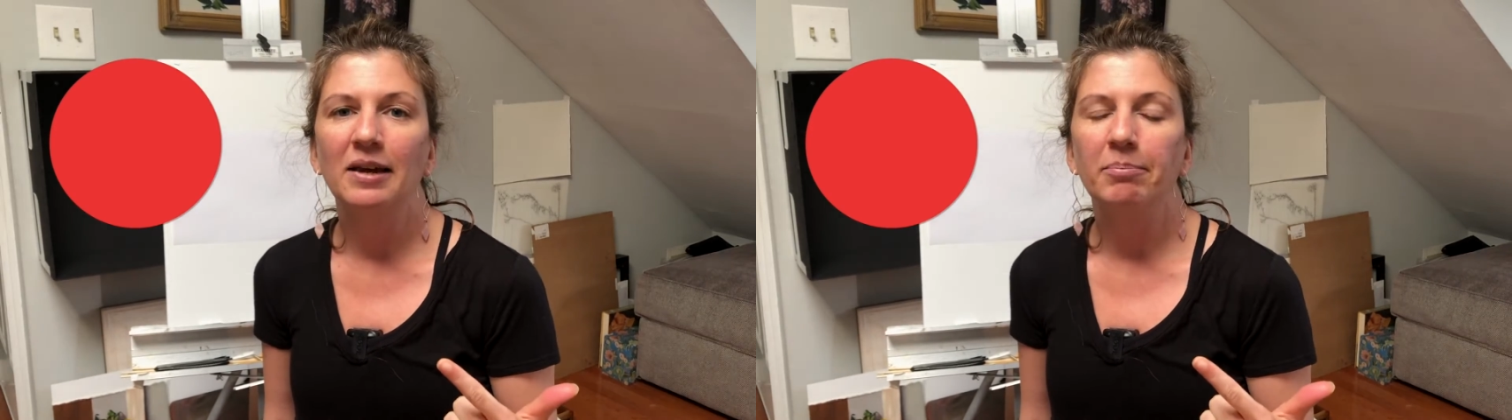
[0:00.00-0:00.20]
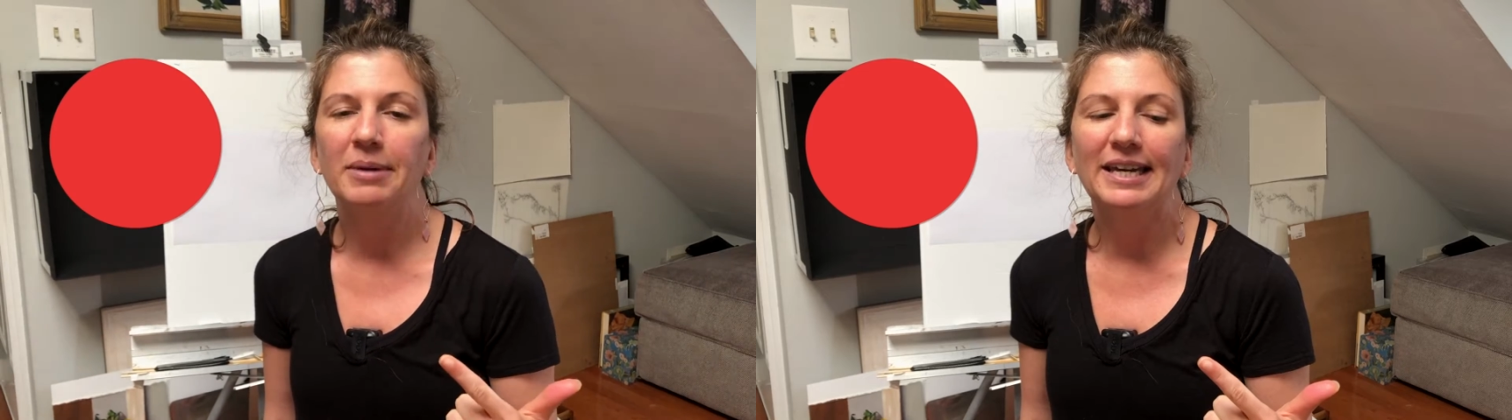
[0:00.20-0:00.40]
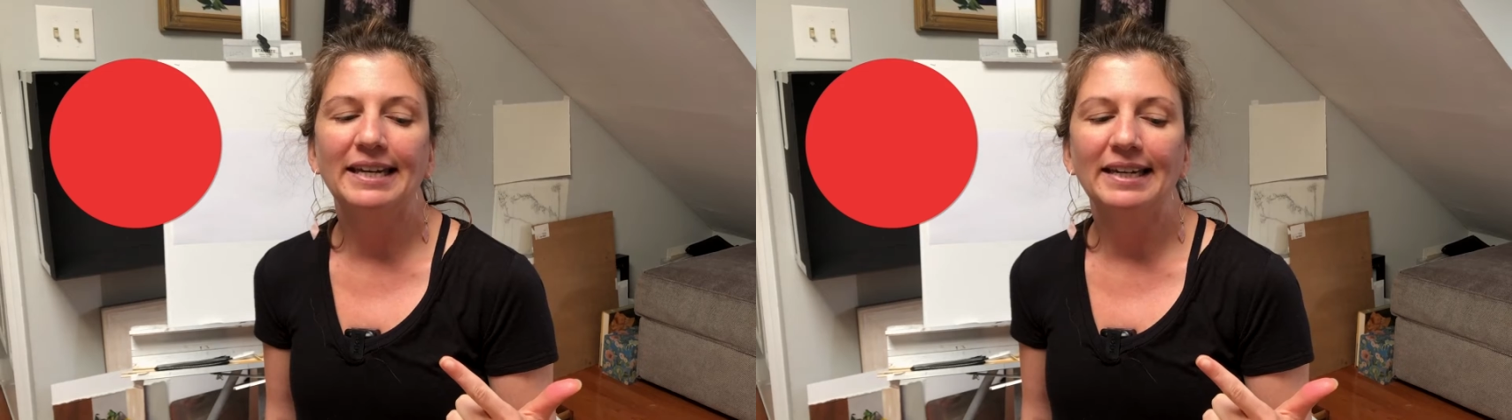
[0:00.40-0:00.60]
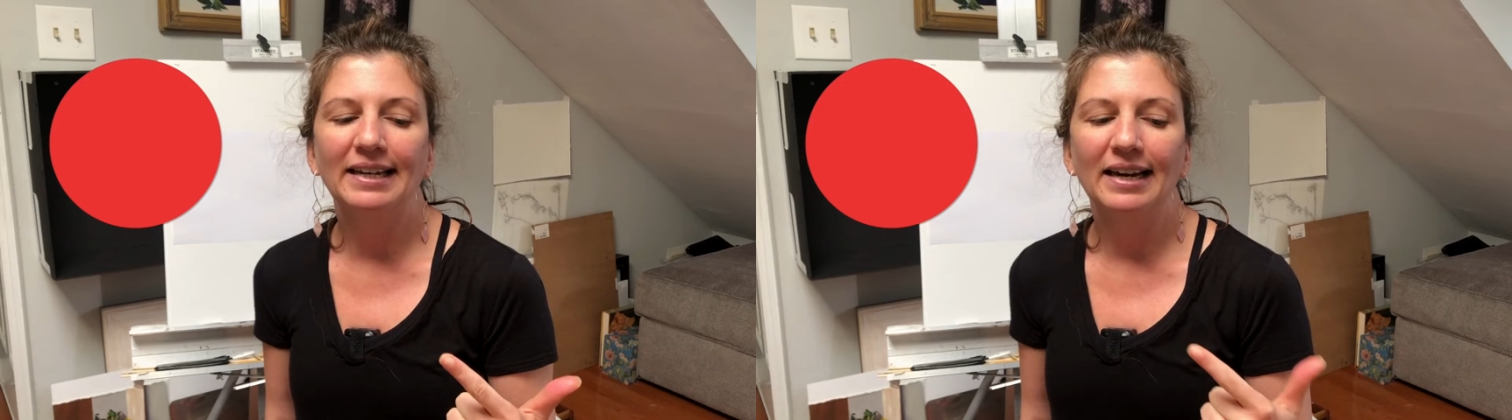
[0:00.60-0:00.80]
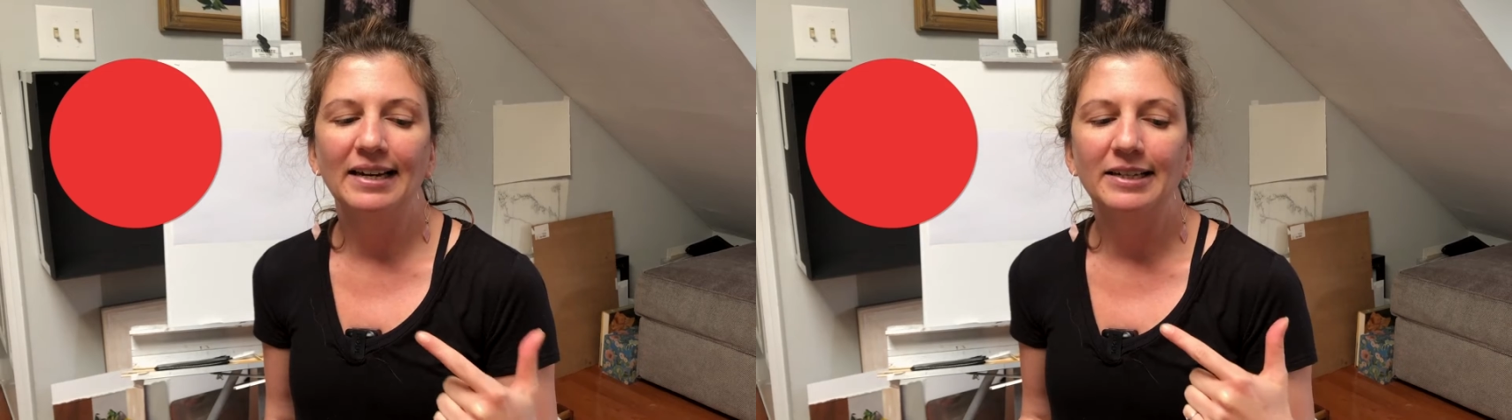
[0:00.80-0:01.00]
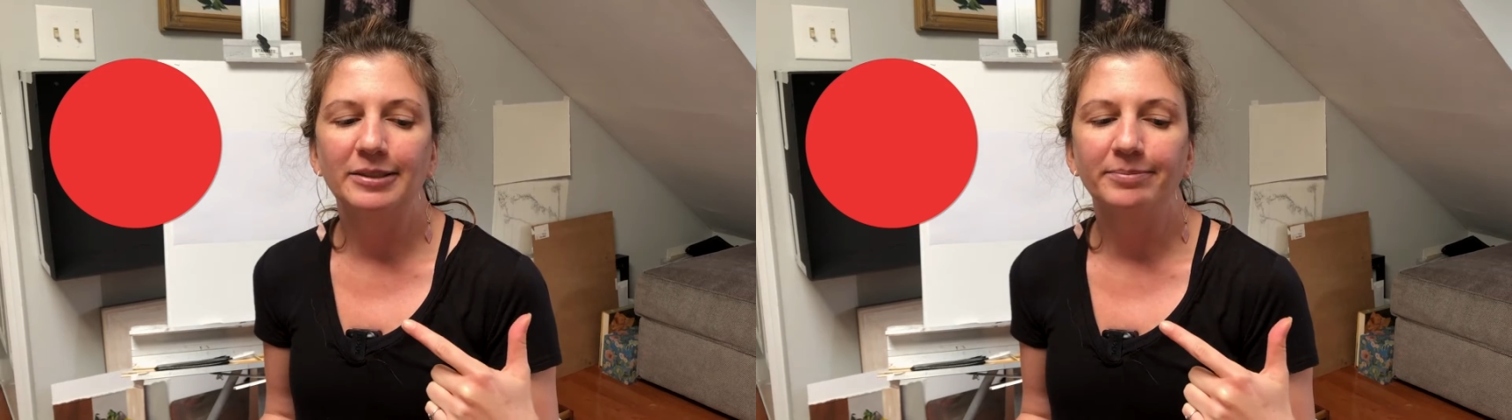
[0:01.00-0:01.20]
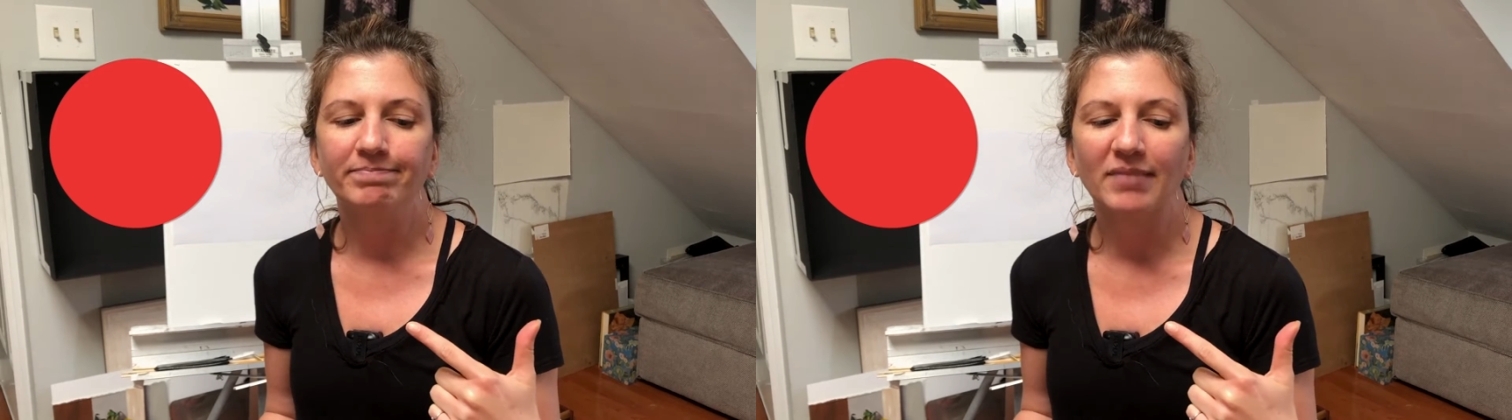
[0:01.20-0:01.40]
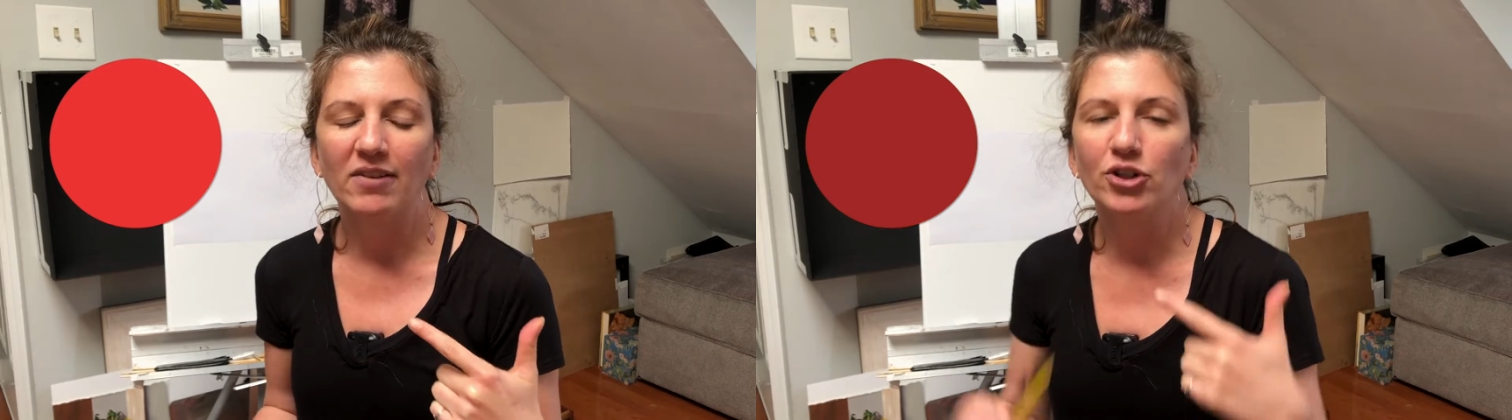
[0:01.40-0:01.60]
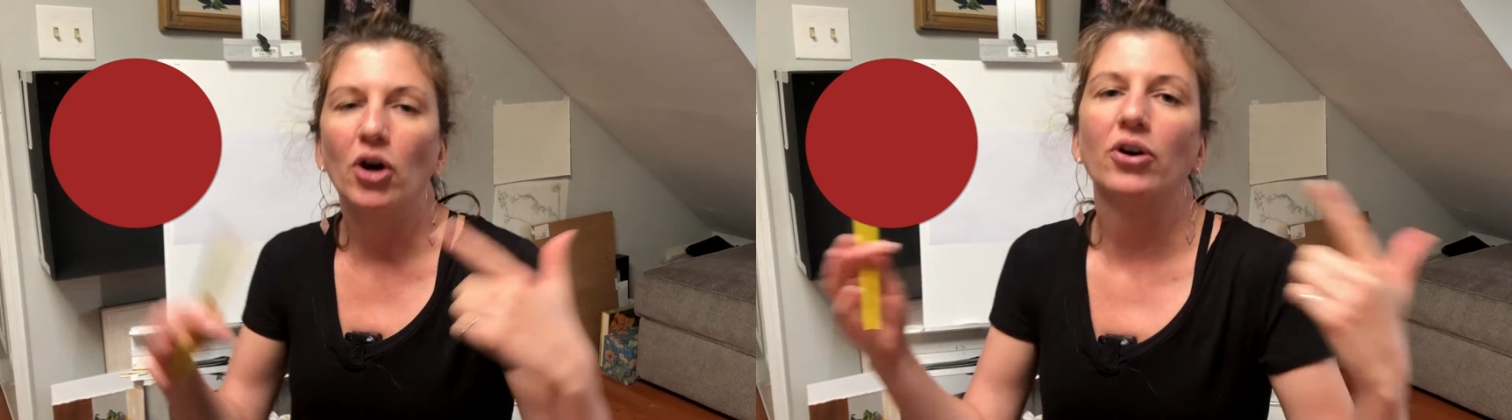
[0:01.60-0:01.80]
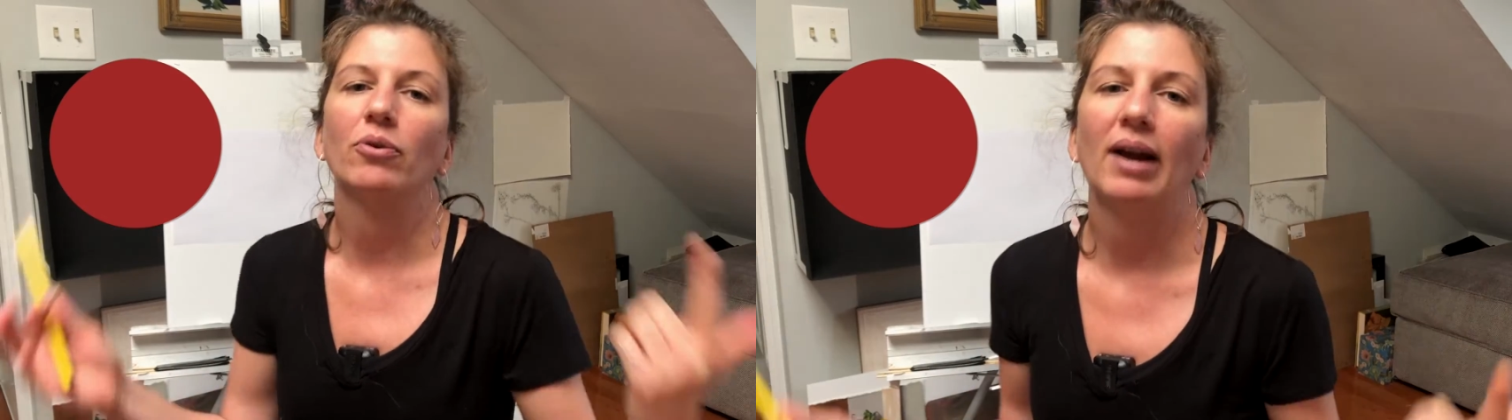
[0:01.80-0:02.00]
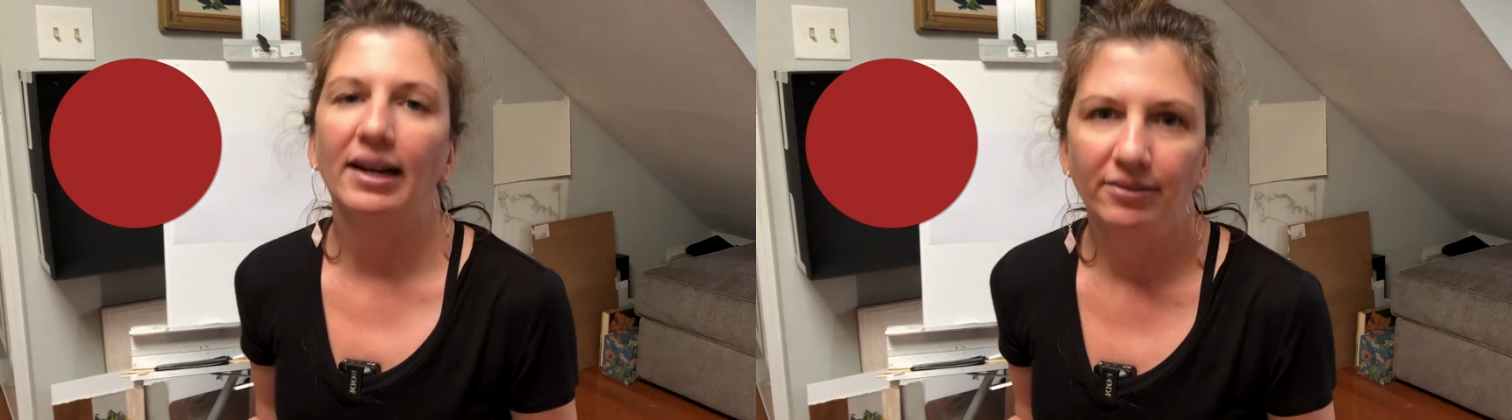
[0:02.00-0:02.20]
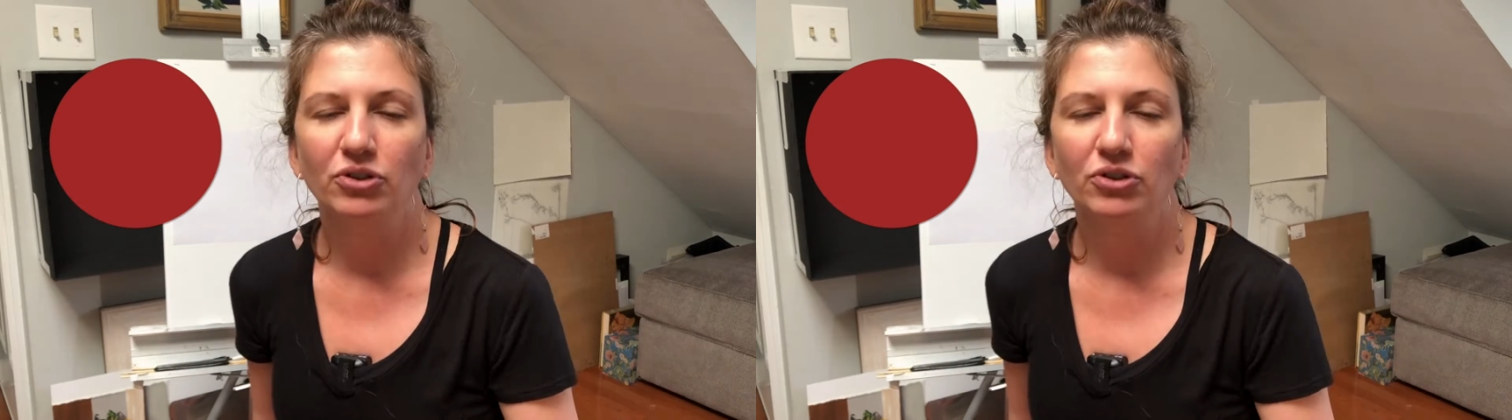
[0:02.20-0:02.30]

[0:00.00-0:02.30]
be a dark red.